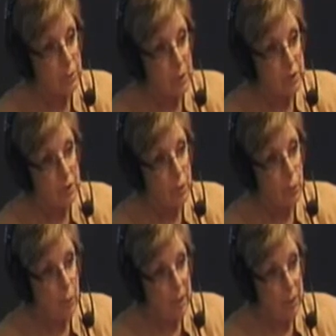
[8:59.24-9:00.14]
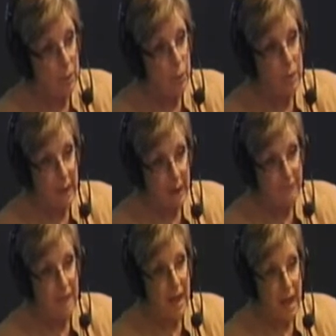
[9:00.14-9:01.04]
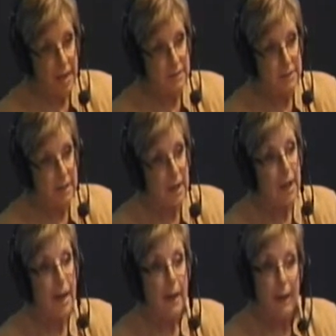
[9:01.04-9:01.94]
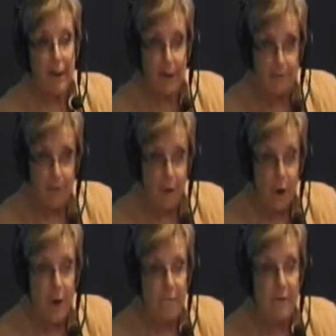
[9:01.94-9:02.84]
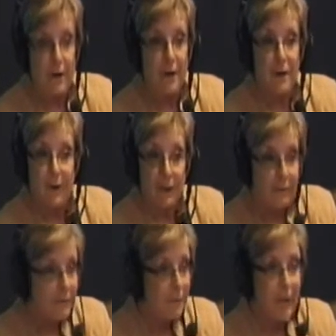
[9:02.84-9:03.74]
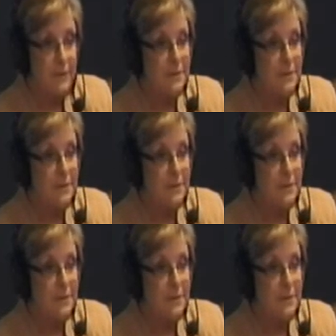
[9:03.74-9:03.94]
question we would have to ask. And very often, that